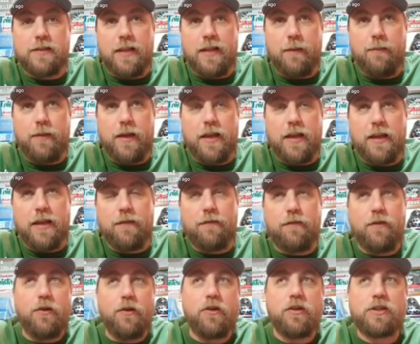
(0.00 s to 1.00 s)
in the bait
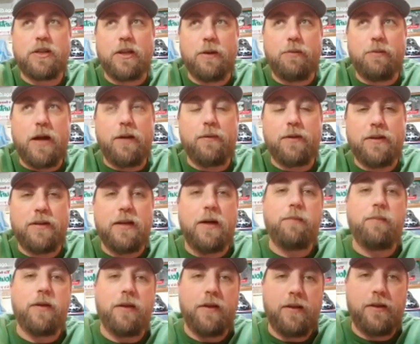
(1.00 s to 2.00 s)
if you're just going to probably
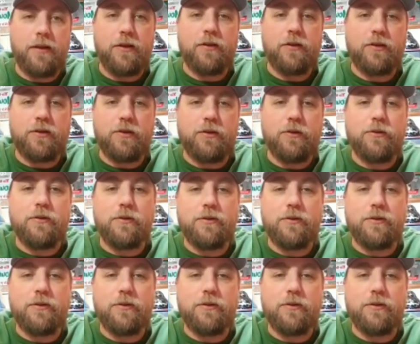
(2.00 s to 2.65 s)
dump it in a year or two?